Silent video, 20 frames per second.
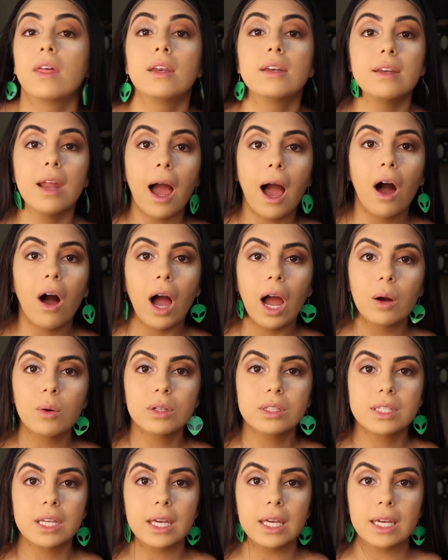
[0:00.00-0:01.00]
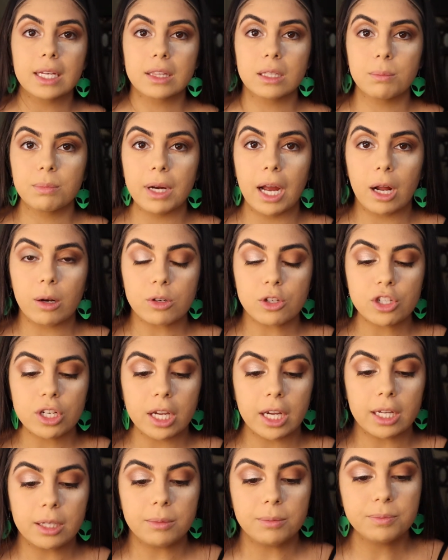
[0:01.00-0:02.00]
then now I will take the brown
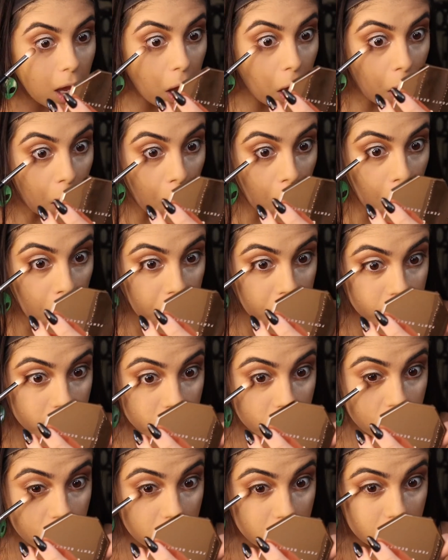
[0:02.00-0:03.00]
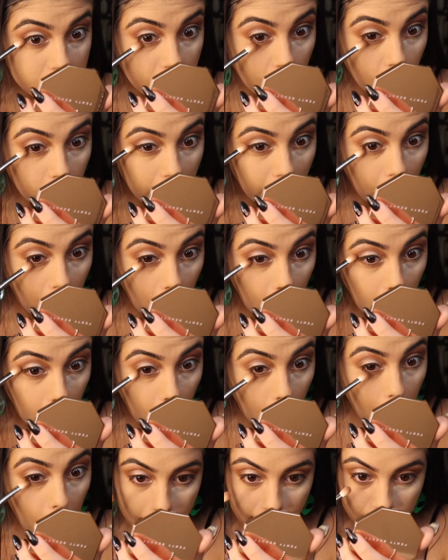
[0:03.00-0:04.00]
shade and just smoke
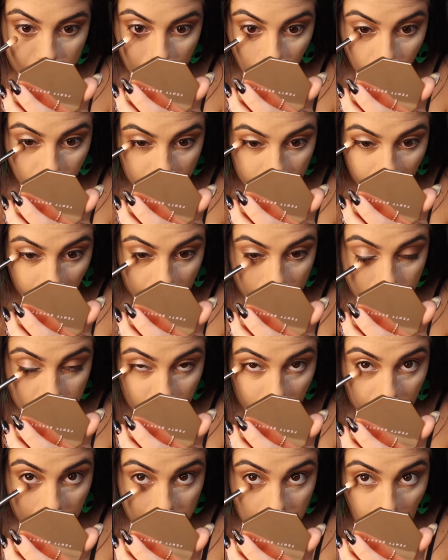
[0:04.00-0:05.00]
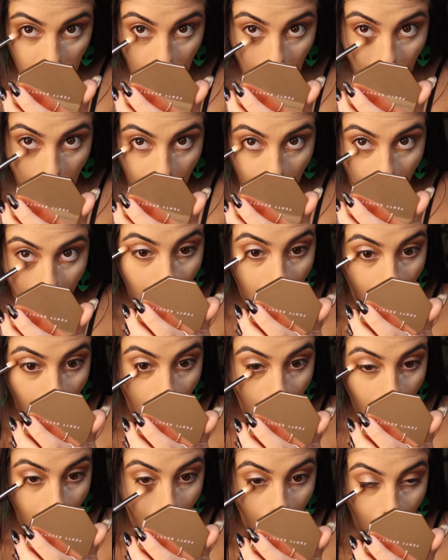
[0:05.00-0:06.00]
out my lower lash line.
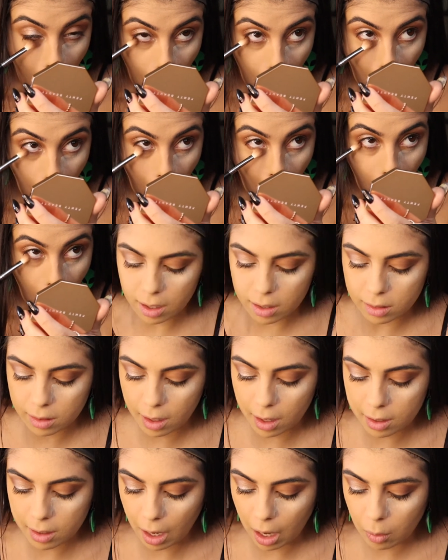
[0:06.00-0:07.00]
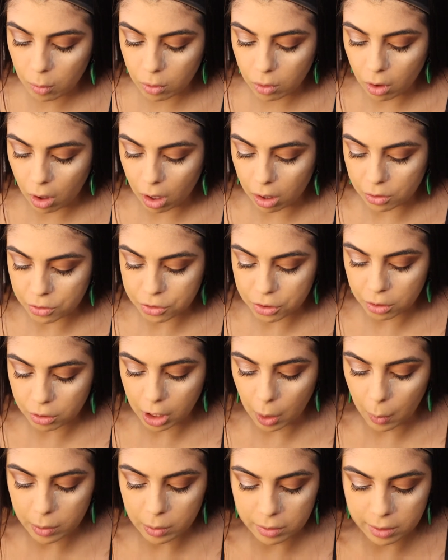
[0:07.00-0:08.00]
And then I will also
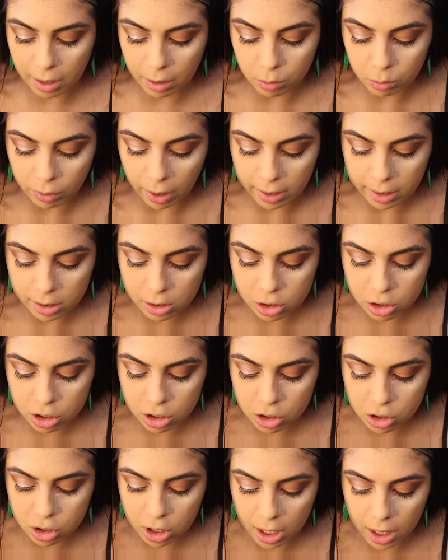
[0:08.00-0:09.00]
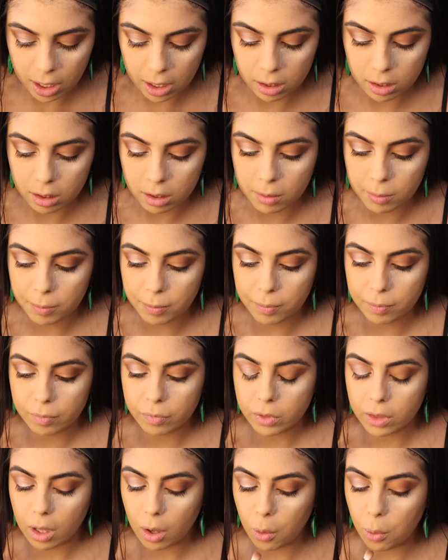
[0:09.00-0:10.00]
go in with that reddish shade
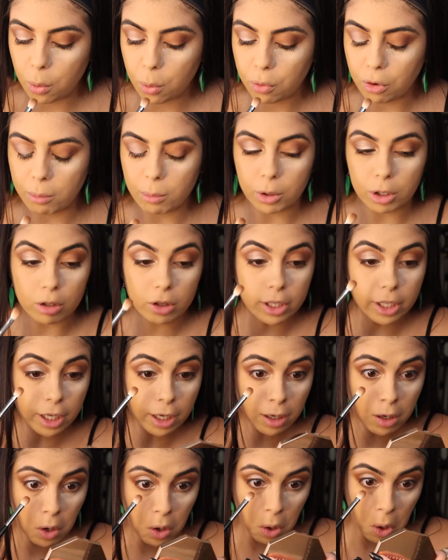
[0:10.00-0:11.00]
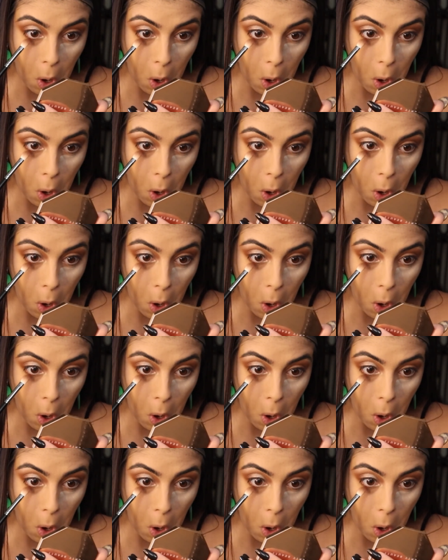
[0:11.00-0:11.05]
from earlier.